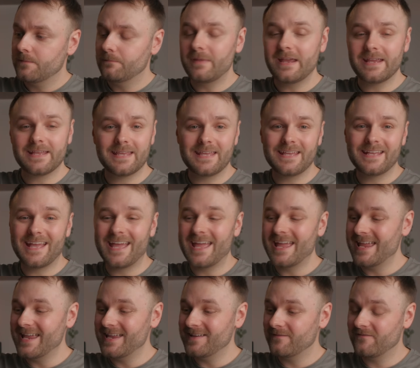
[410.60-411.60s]
making
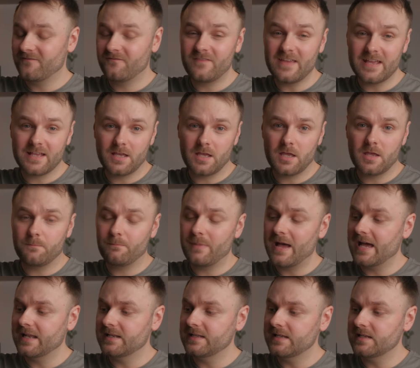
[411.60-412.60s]
a thicker
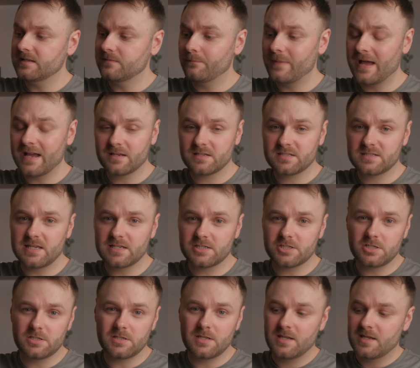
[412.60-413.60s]
padded back
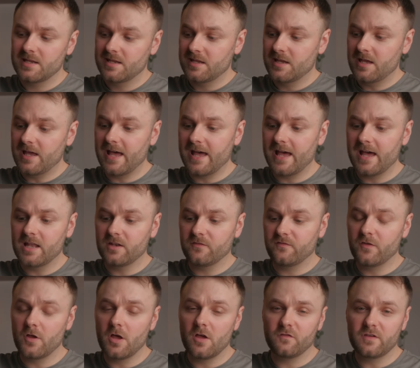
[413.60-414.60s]
section and
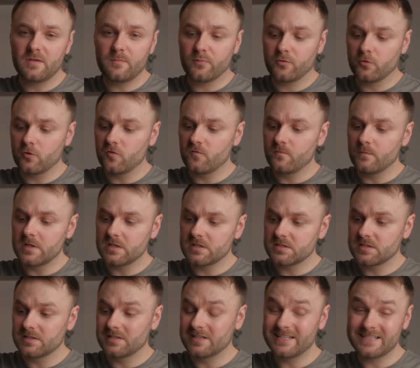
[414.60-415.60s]
further improvement
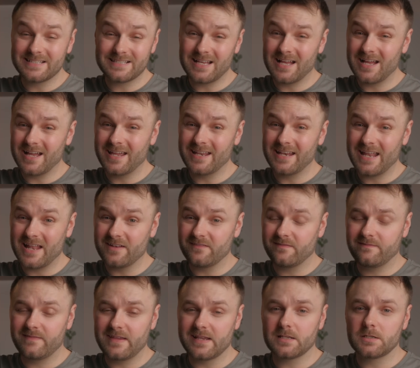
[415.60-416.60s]
to the design and
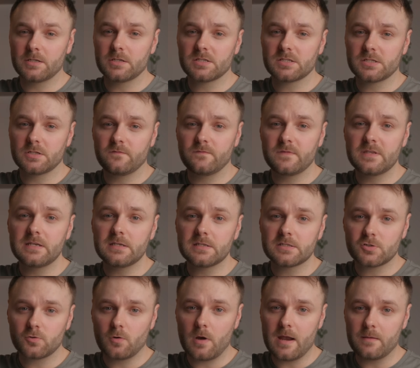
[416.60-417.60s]
thickness of these
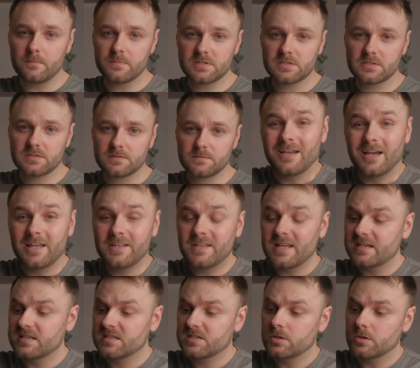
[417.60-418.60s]
straps. A
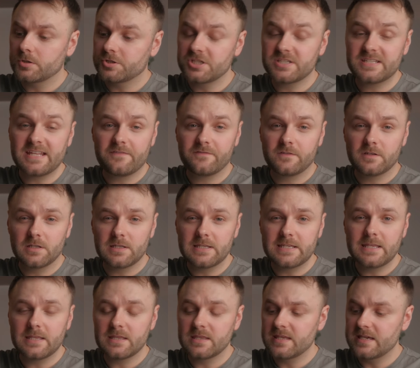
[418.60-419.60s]
nice touch is
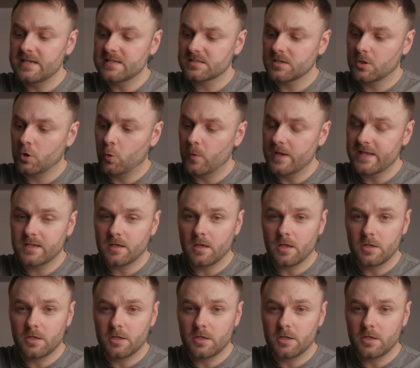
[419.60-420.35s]
definitely this quick